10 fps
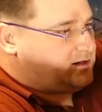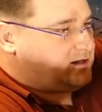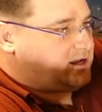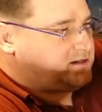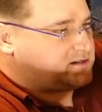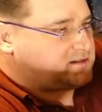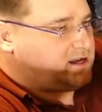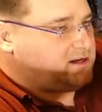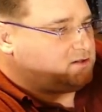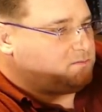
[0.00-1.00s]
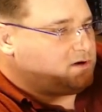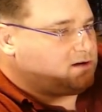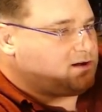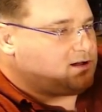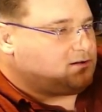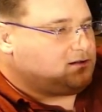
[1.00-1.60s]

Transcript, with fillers: And I just slide the little bugger out.